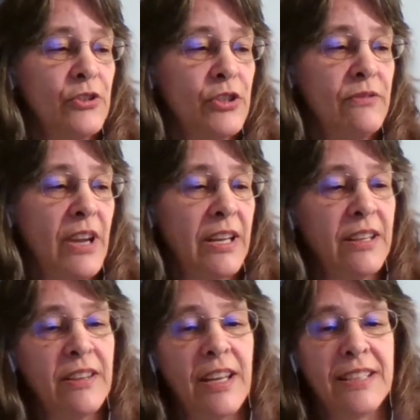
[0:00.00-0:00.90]
she read
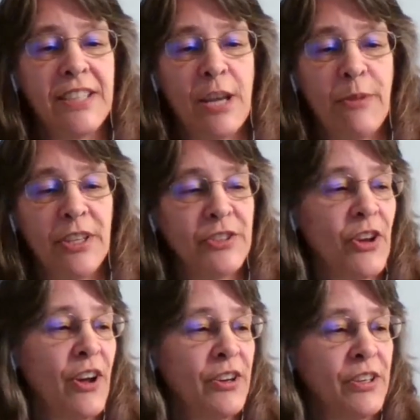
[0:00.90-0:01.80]
it. And the next time I
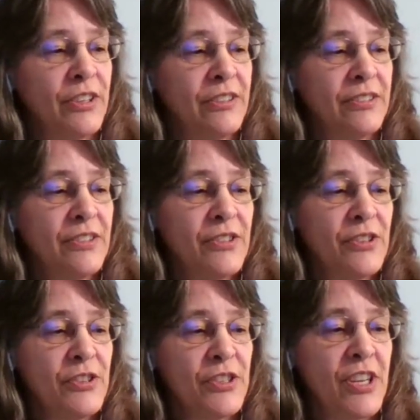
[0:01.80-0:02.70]
saw her,
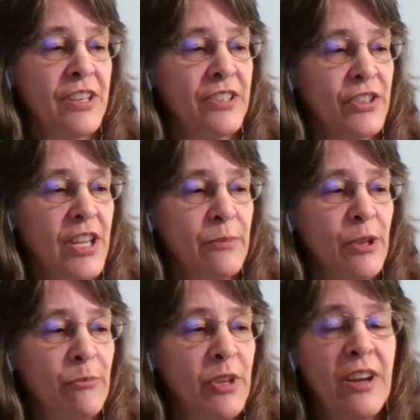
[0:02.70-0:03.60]
she gave
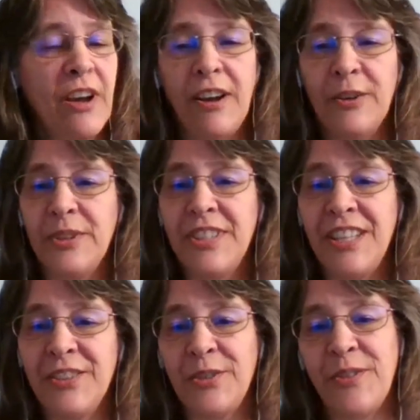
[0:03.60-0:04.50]
me a big hug with
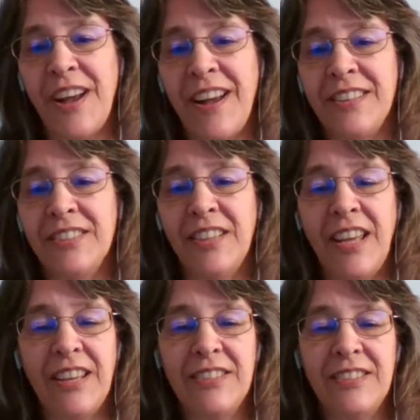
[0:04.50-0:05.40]
tears in her eyes
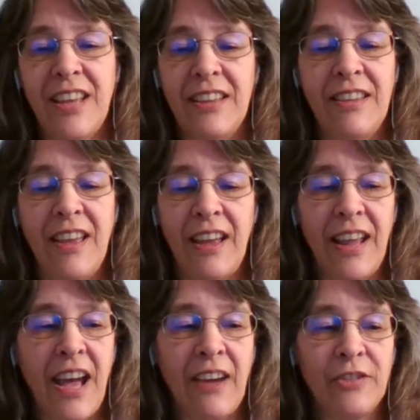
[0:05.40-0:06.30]
and said
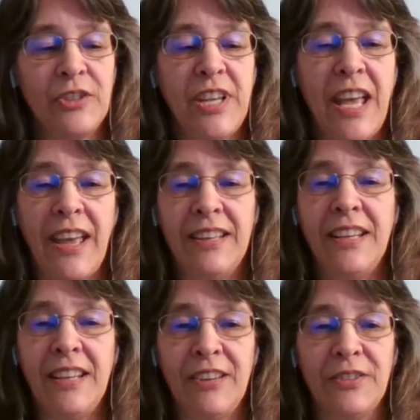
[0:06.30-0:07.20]
that after 10
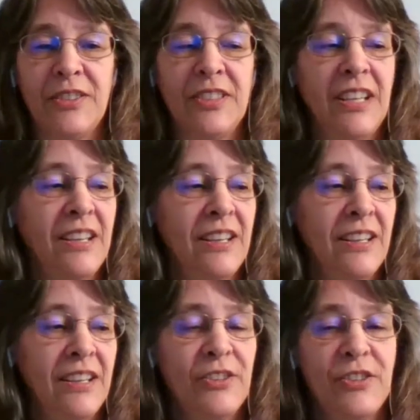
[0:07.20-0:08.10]
years,
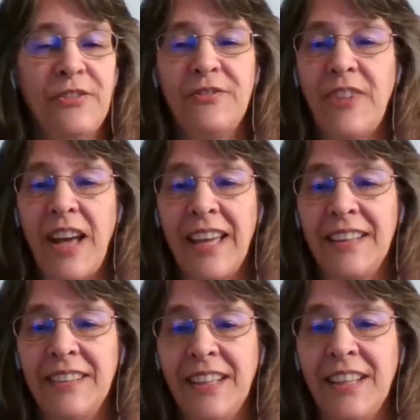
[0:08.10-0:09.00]
she
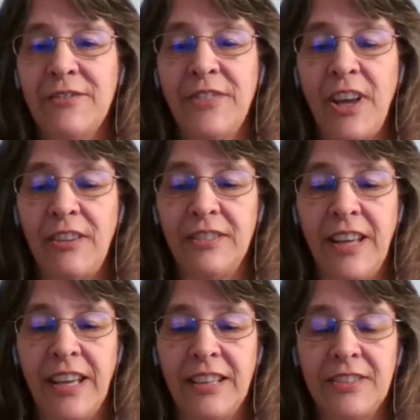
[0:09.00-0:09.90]
finally felt
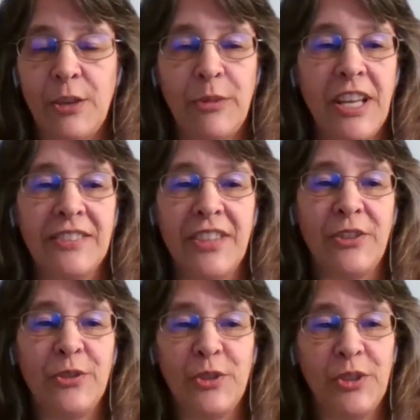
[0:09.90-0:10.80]
like somebody else
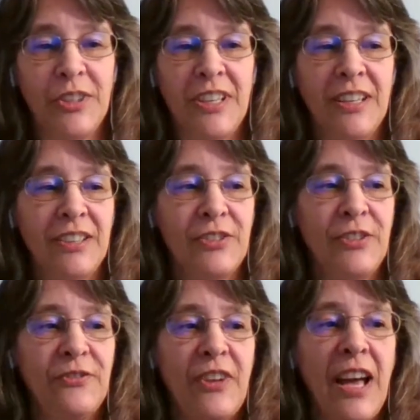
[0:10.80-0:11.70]
understood.
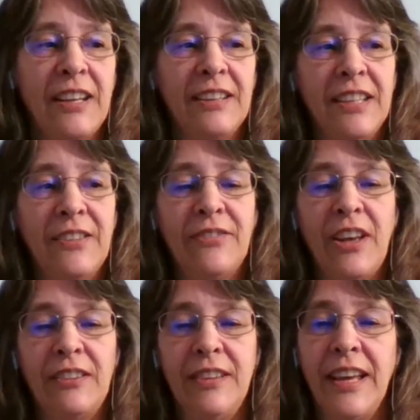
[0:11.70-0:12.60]
She finally
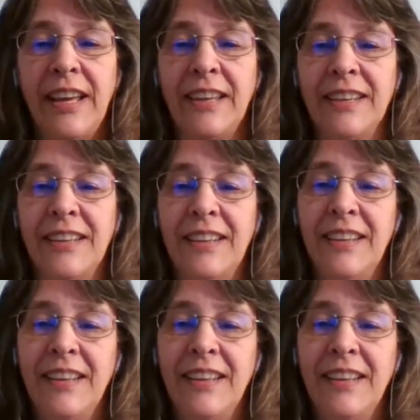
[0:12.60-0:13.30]
felt